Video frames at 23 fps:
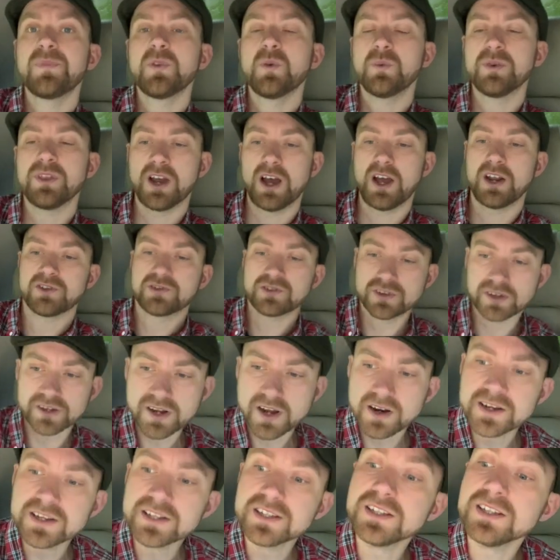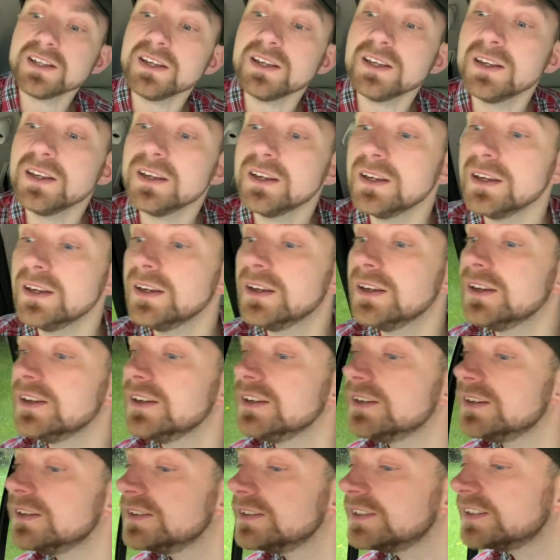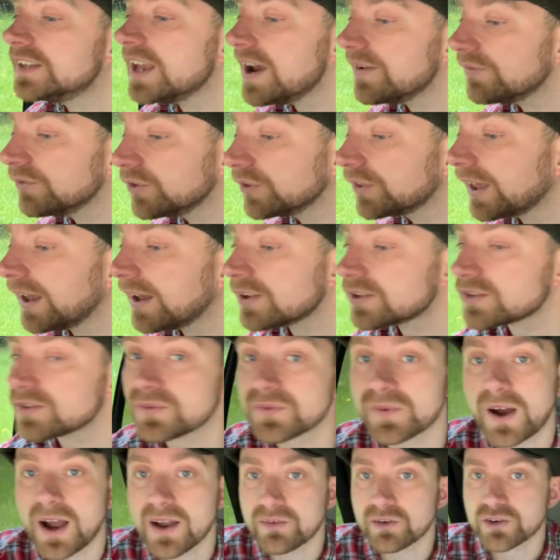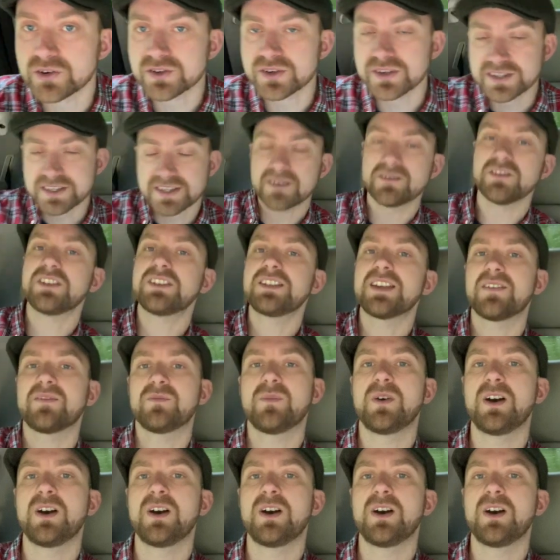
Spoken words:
with 197,577